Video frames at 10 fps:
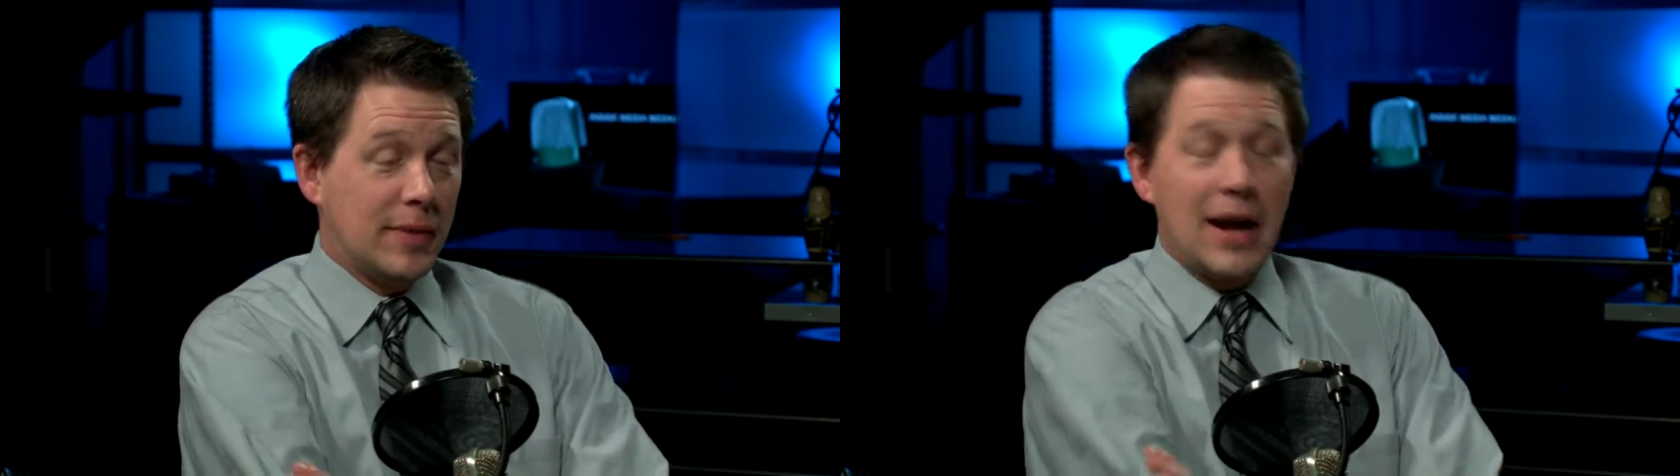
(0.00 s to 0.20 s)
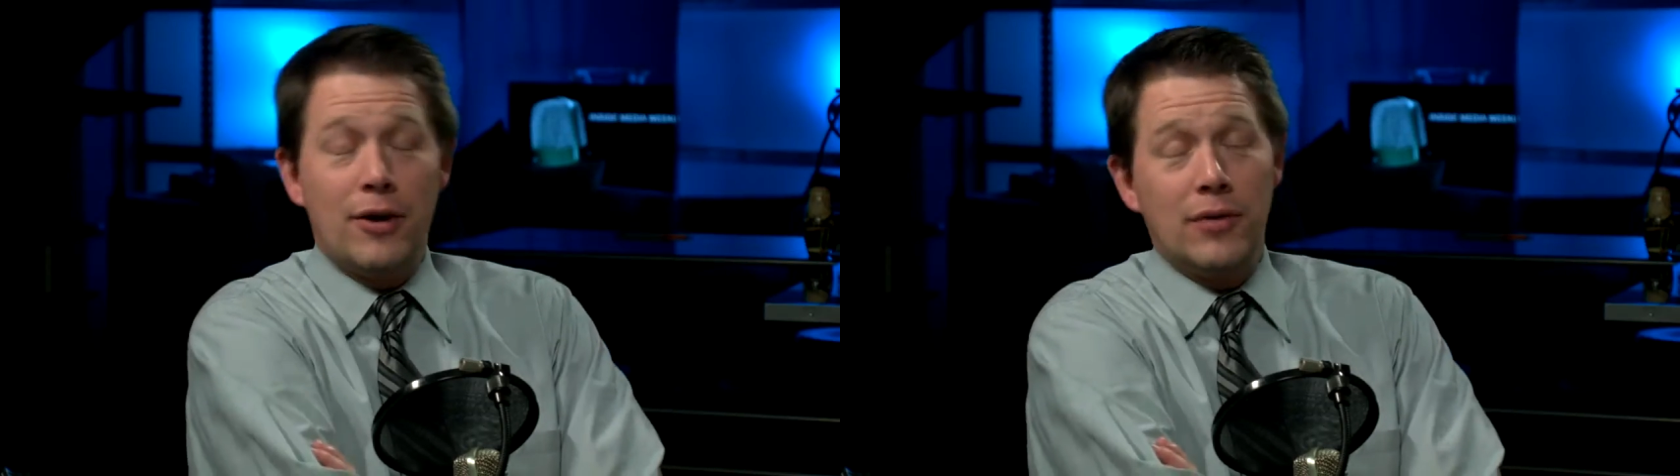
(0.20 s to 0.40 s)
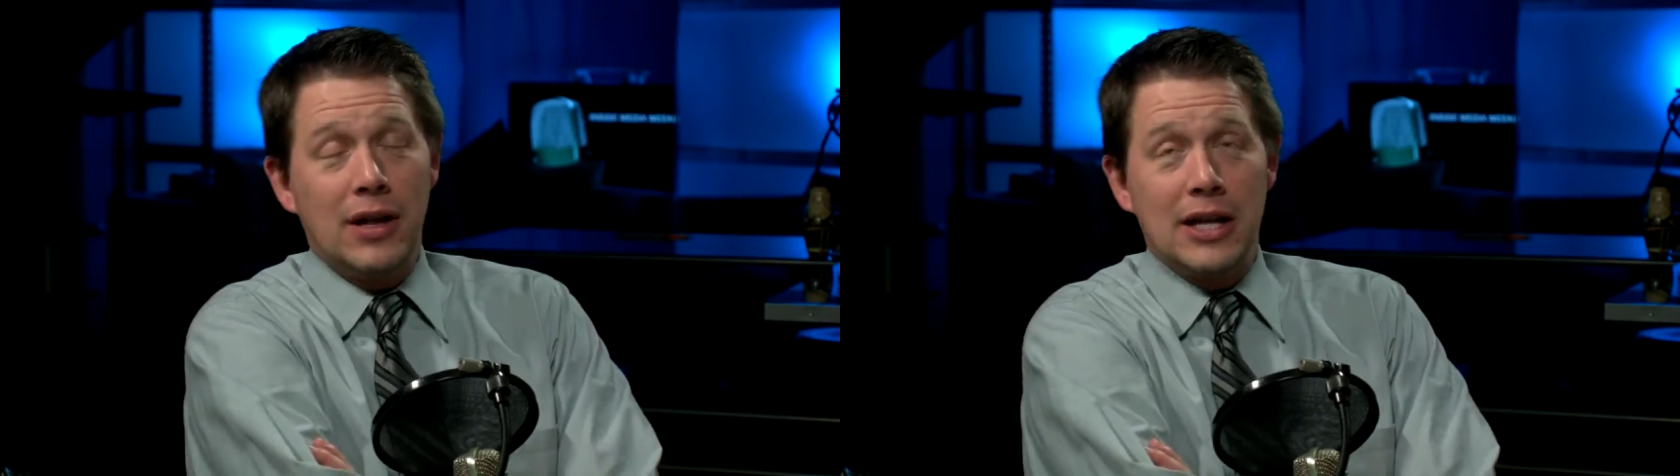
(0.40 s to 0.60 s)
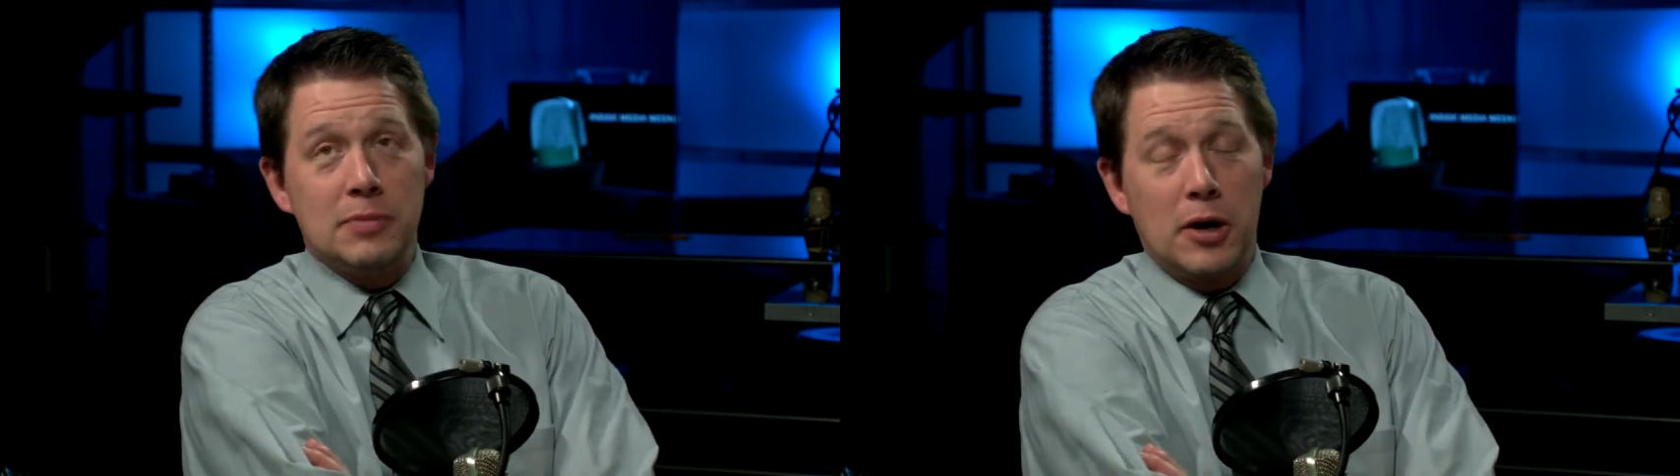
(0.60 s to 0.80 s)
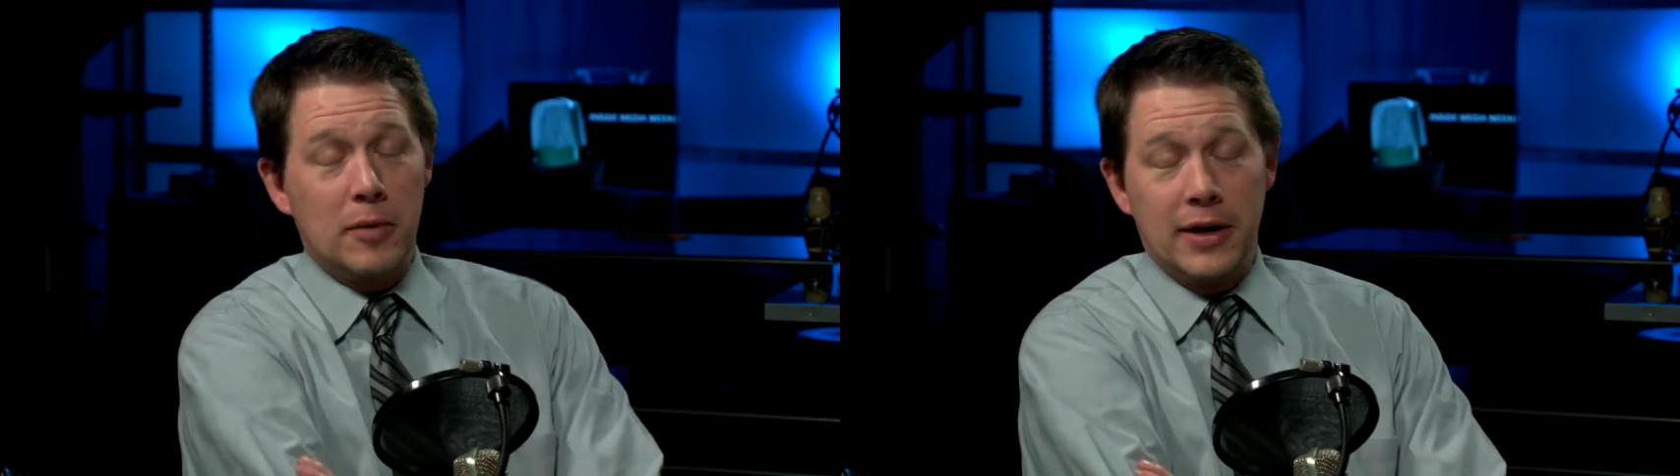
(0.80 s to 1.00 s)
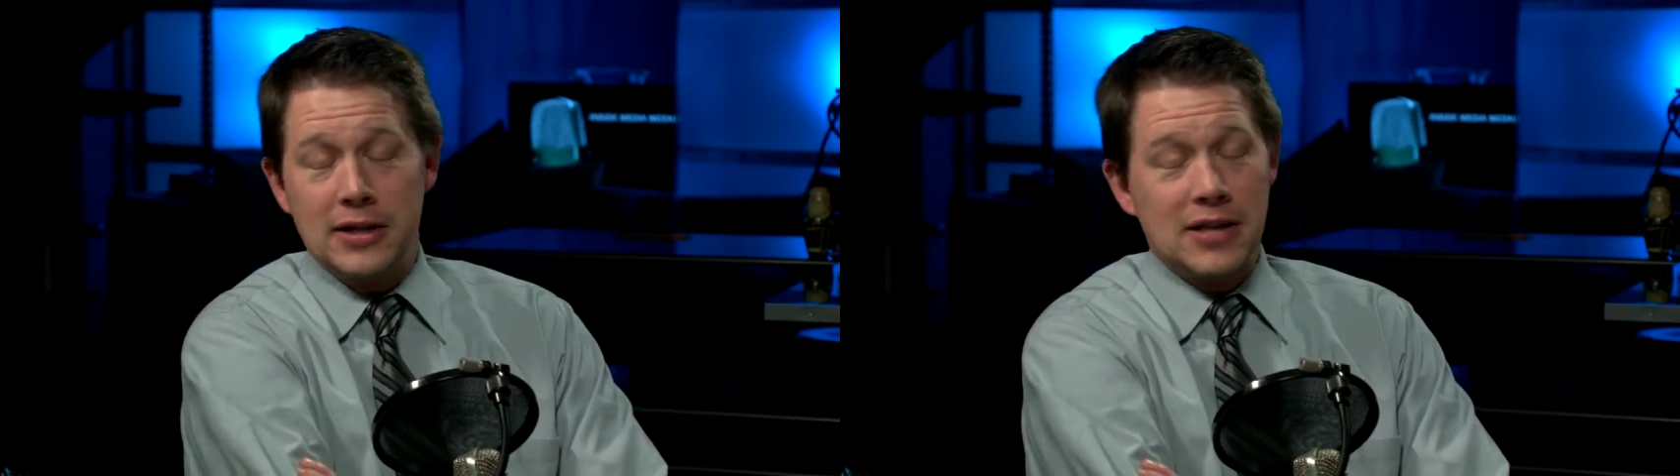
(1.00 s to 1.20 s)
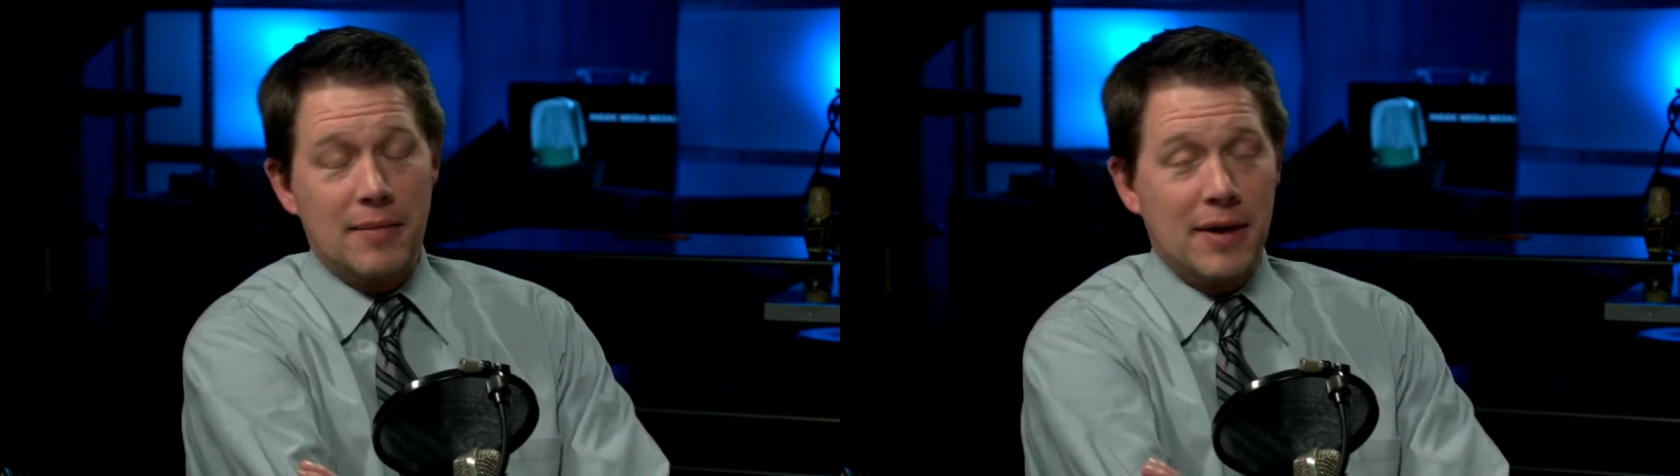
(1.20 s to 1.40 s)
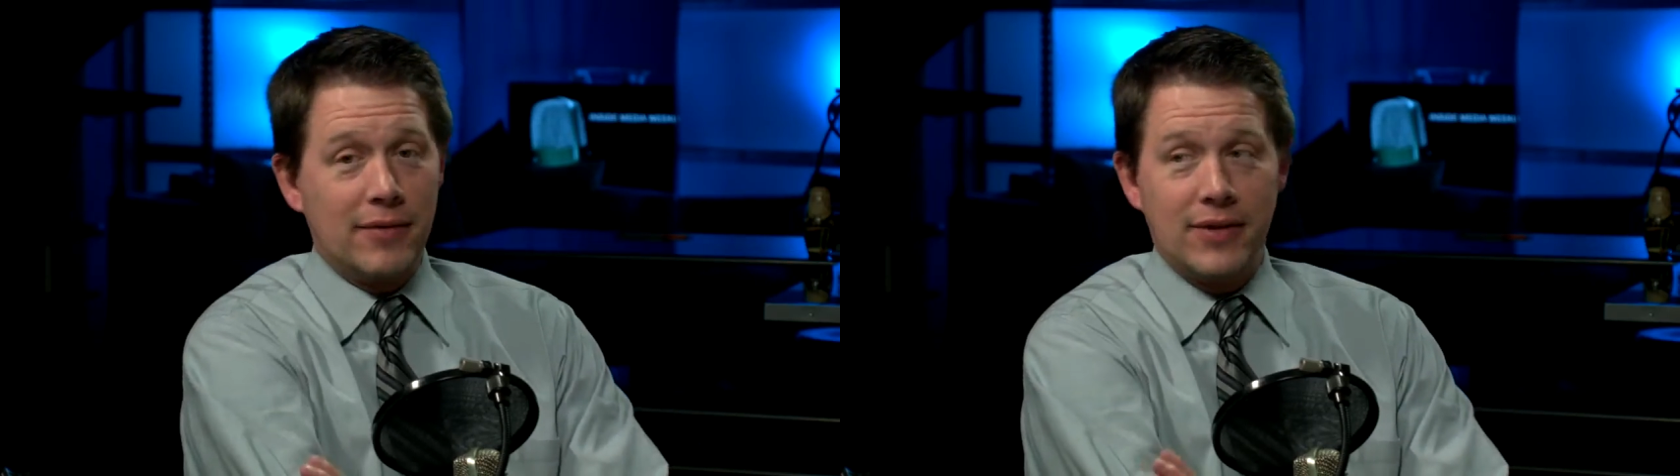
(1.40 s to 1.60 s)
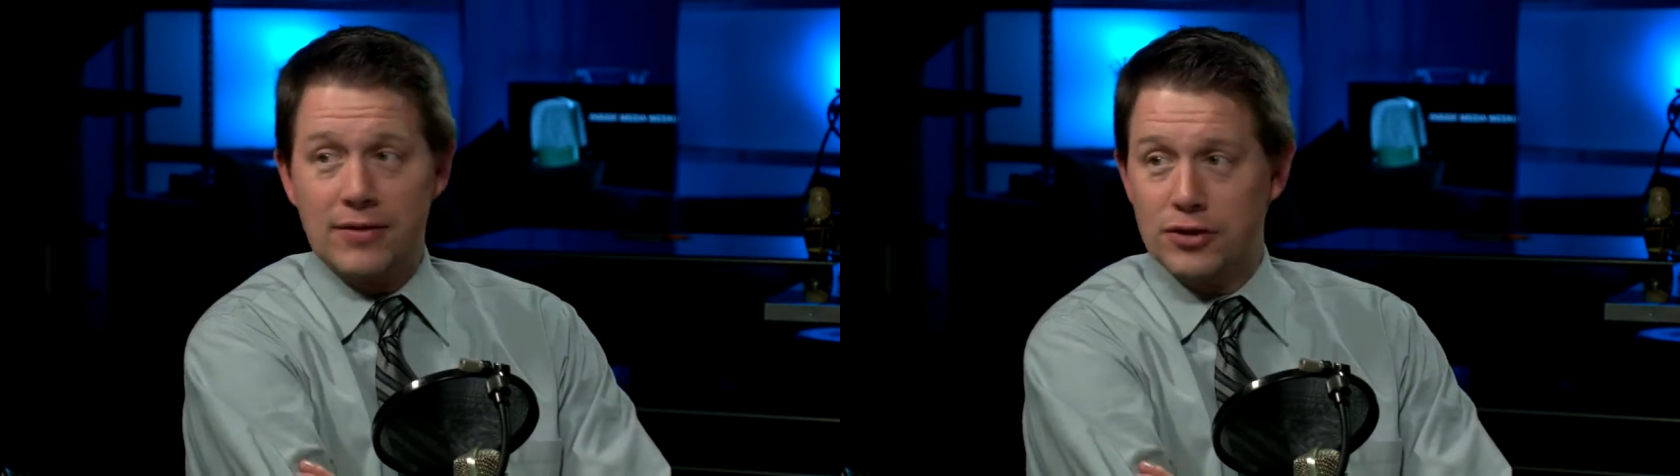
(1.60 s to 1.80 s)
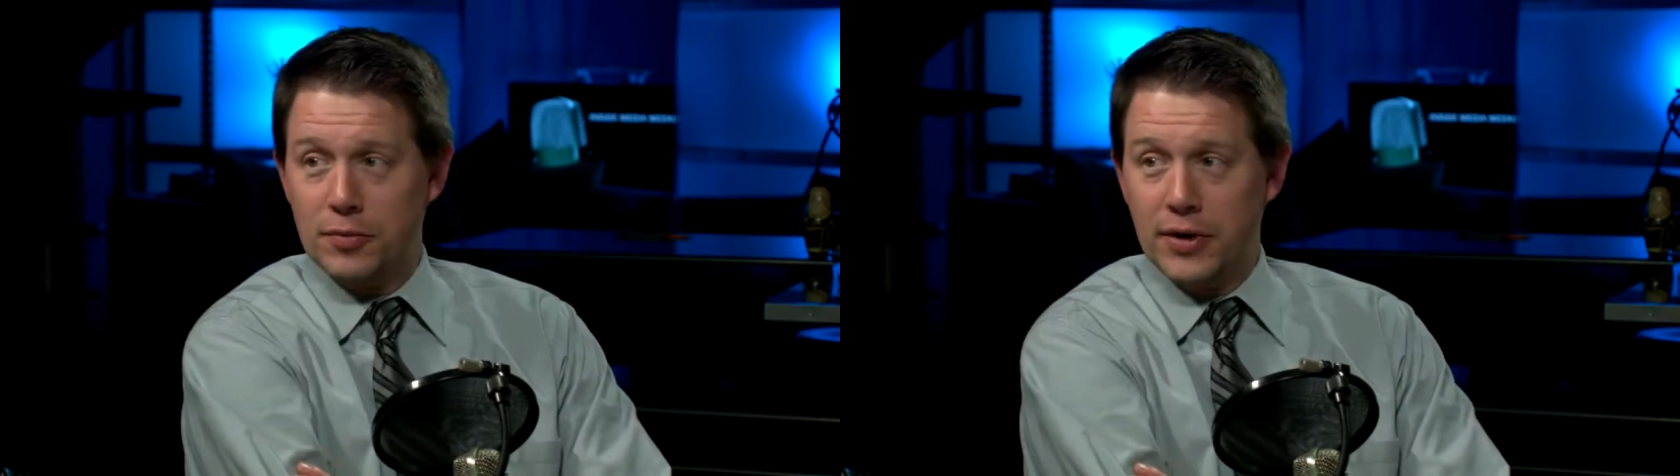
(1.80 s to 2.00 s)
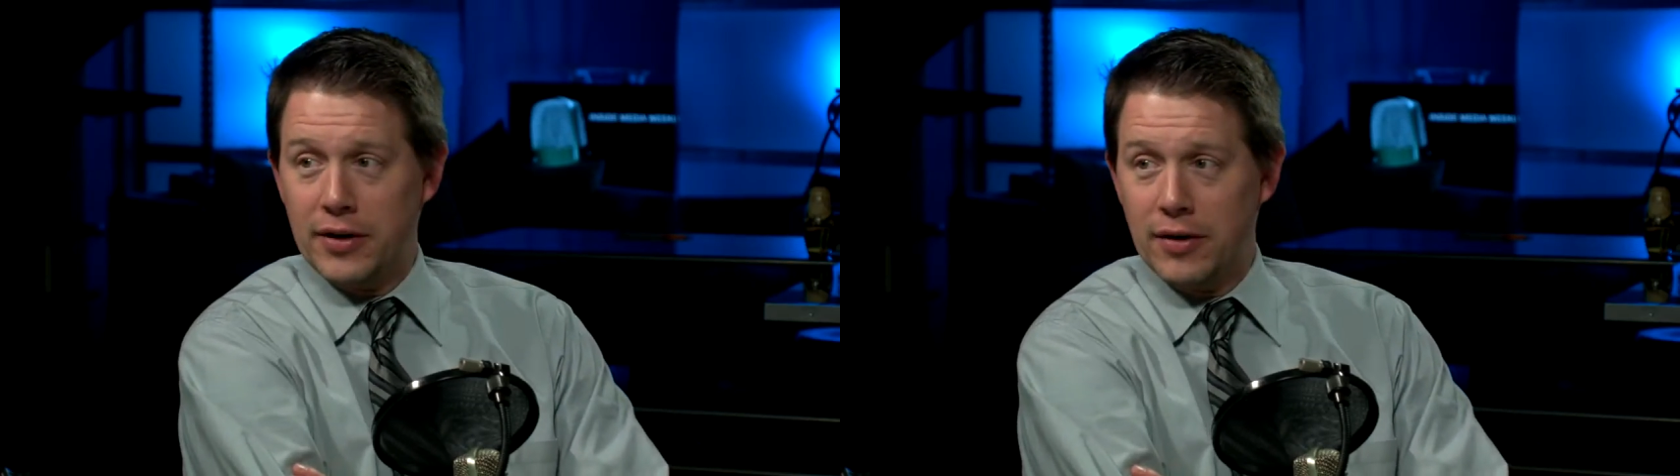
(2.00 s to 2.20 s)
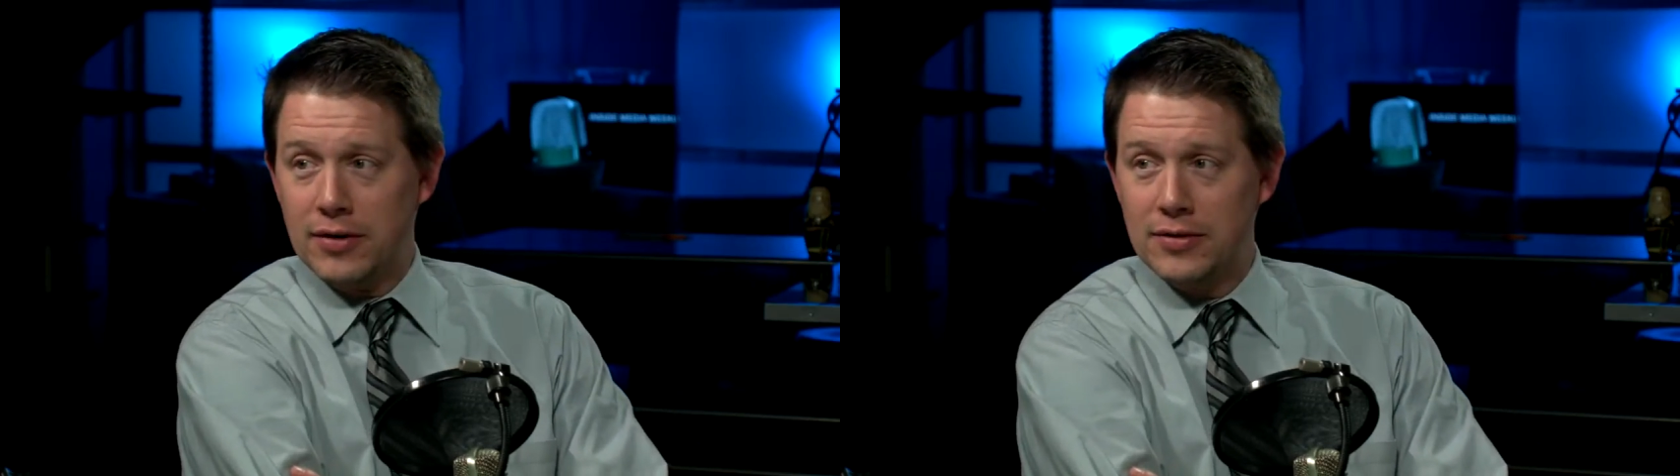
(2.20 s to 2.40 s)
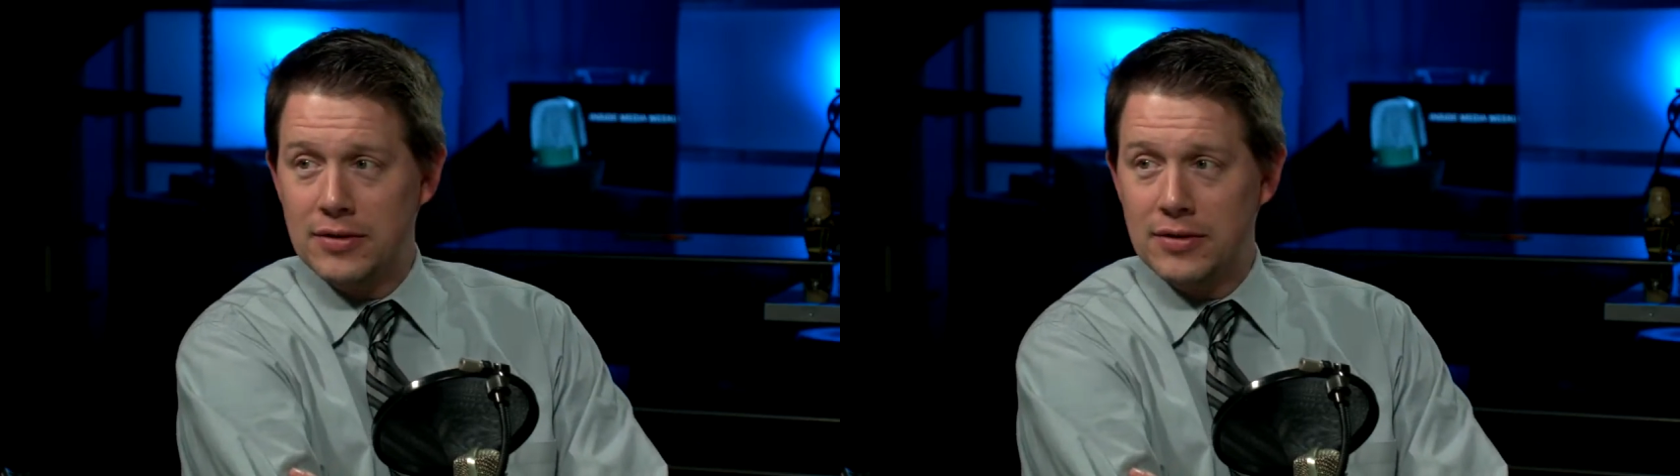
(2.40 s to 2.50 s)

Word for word: but I don't really like Spider-Man. He's not my favorite superhero. Oh.